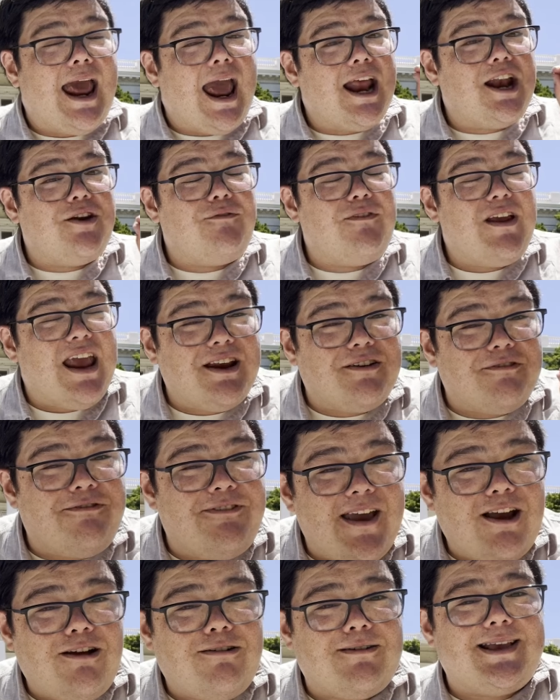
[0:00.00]
and it
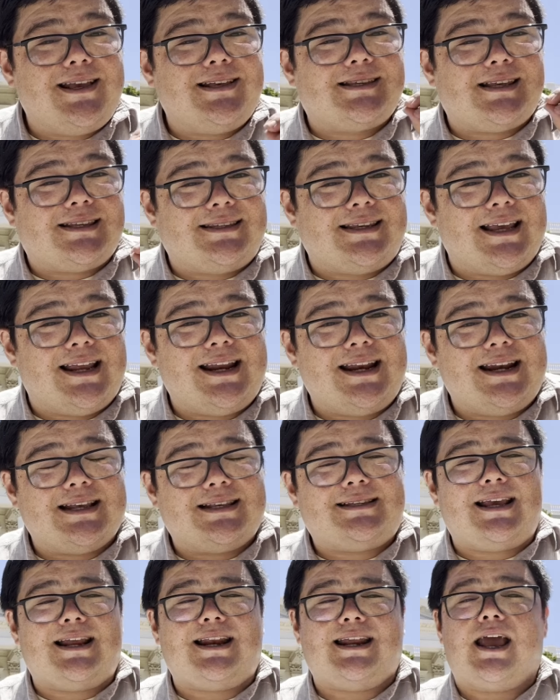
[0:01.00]
varies city to
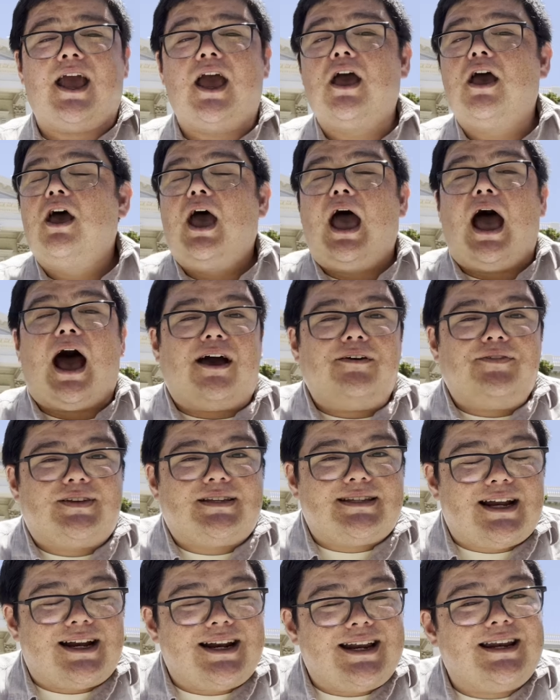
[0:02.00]
city. I've
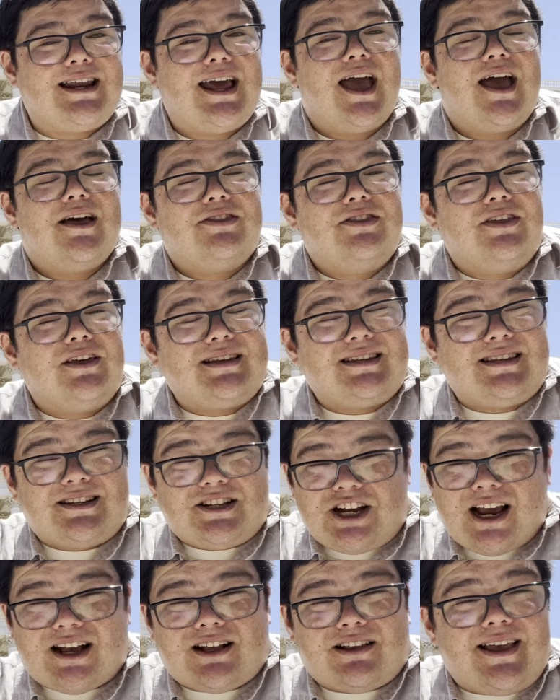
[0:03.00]
studied the
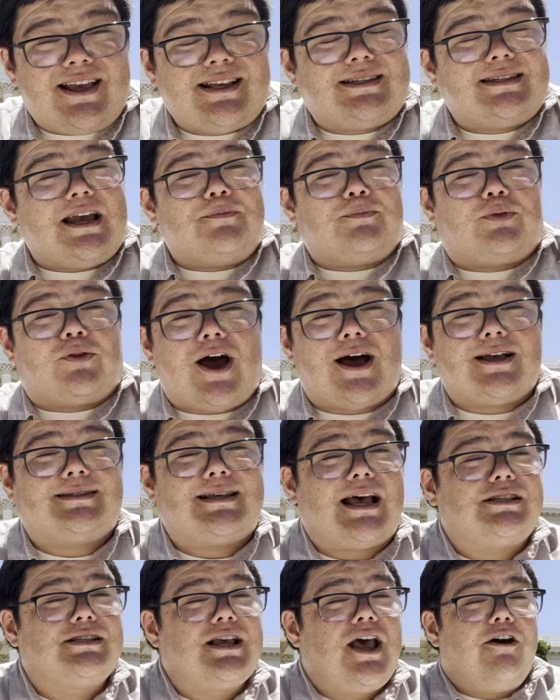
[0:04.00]
checklists and
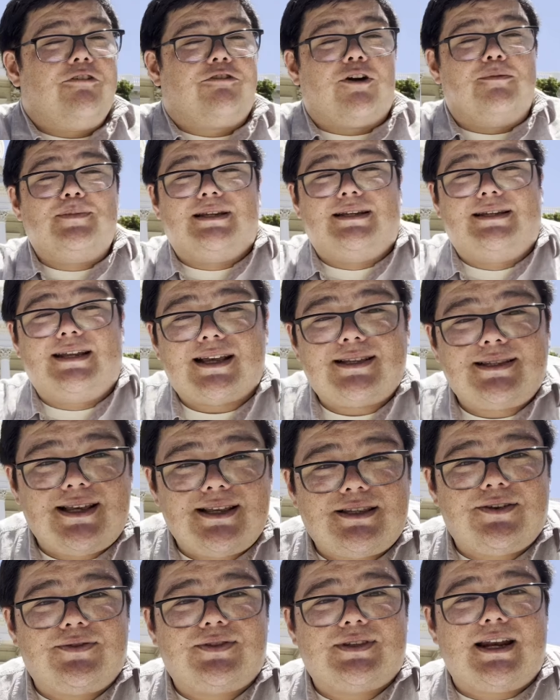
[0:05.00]
process from dozens
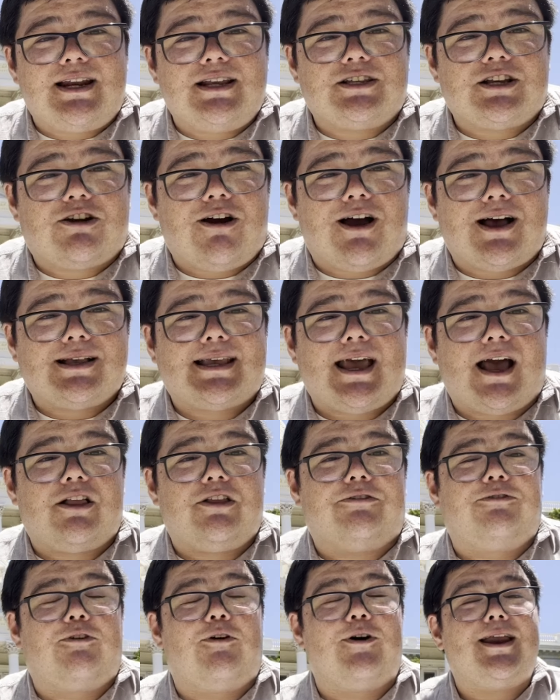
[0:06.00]
of cities across
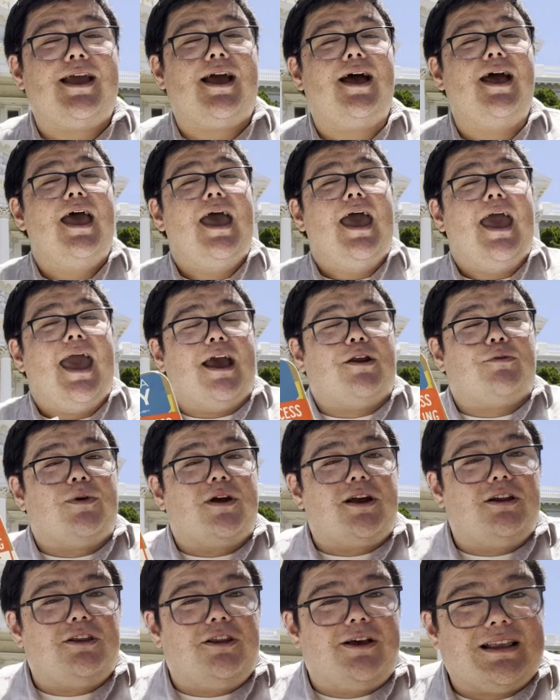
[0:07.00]
California, and we're
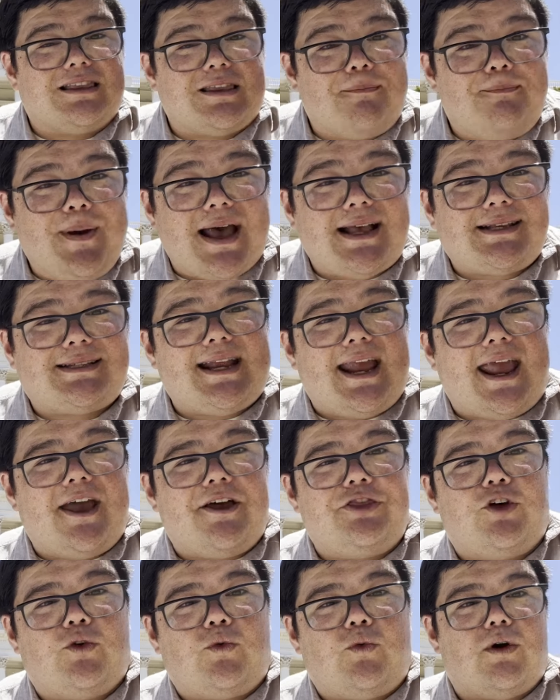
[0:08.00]
going to look at the best
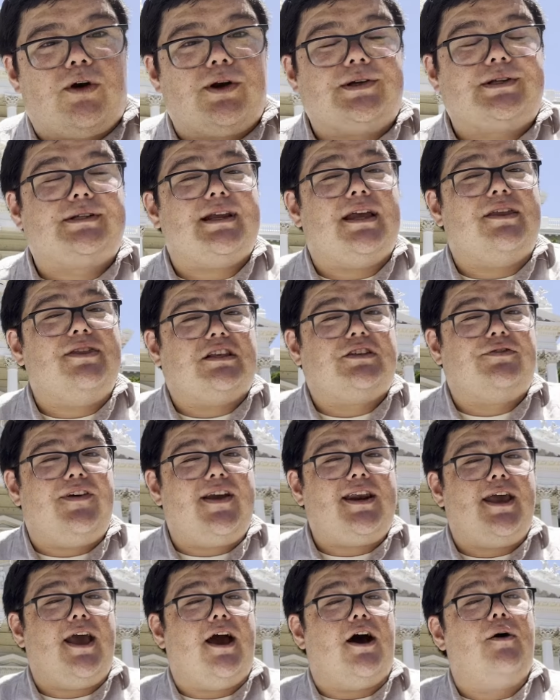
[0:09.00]
and the worst in this
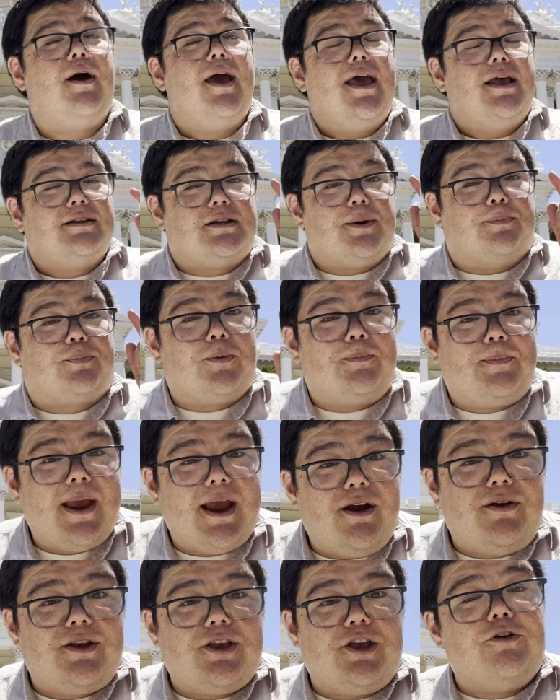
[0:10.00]
video to
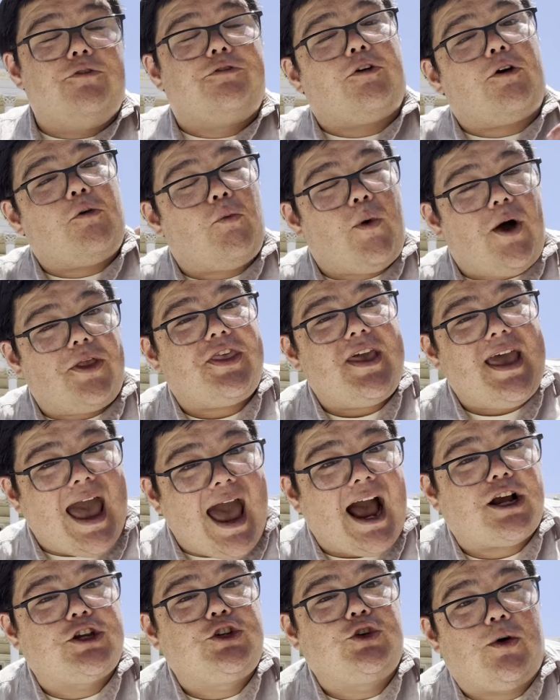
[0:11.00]
prepare you for what the
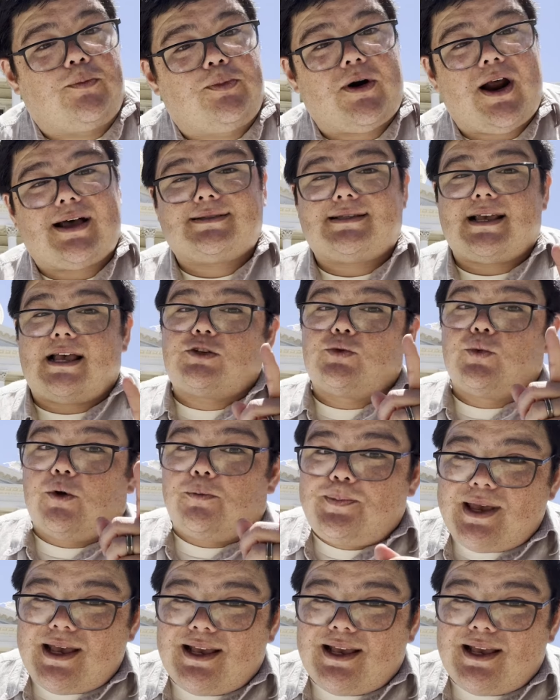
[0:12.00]
actual process will be